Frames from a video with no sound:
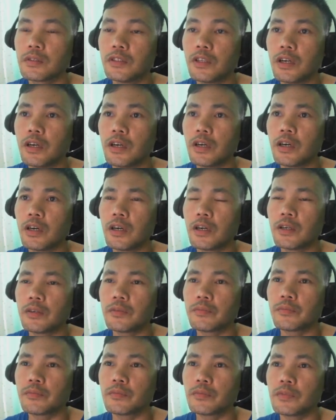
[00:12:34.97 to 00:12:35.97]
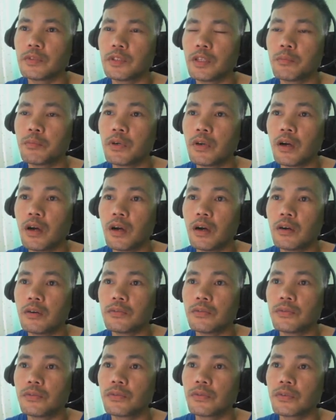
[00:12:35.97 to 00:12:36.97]
the number
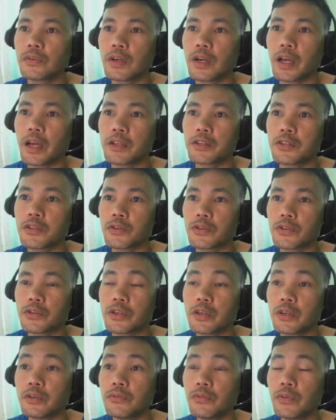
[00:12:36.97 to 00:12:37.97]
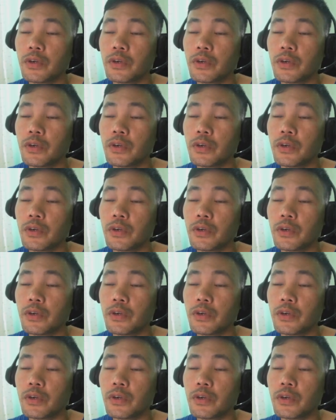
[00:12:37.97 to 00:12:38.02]
of clients to serve?